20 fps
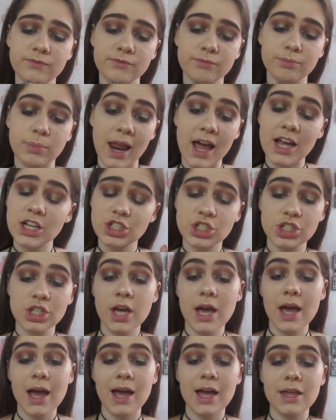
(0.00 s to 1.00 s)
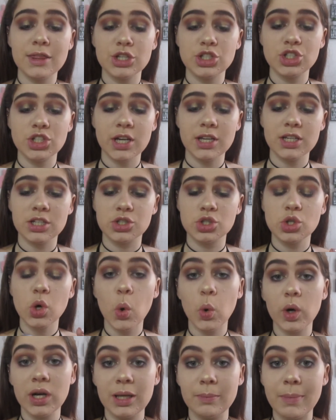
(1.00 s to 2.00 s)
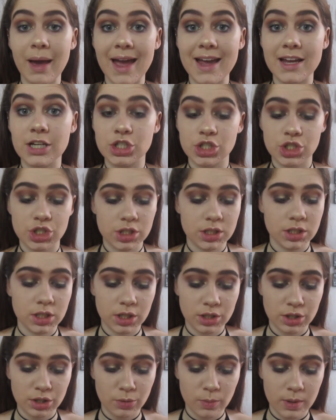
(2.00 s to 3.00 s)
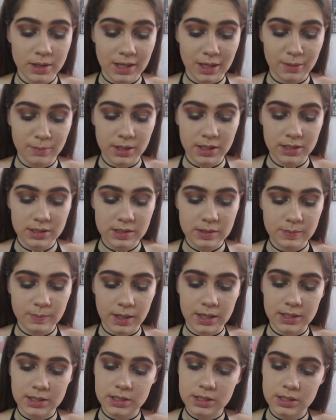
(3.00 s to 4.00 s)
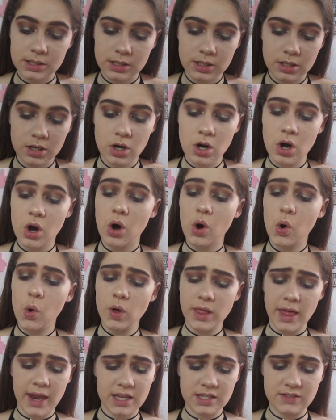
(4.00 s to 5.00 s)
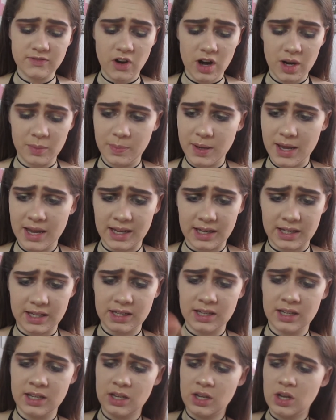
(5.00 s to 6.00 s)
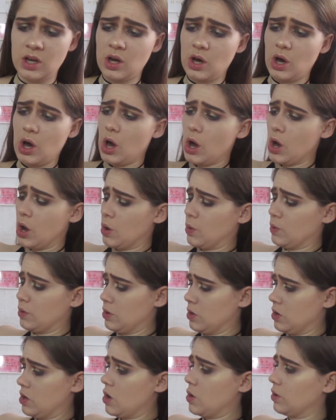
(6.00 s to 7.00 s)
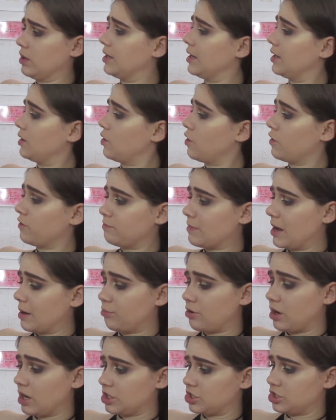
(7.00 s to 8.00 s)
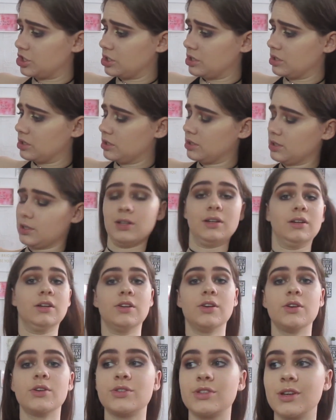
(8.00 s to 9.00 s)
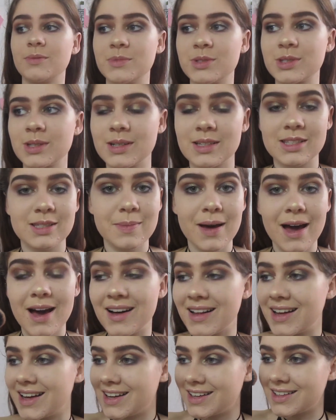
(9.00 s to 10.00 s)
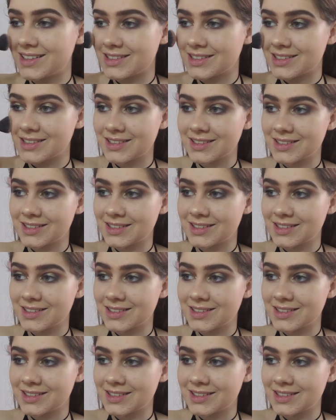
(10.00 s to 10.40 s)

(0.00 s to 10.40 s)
Blush in the shade Tawny Beige. Don't know what that means, but oh, that is very pink. Oh no, get off my brush. So I'm just going to smile and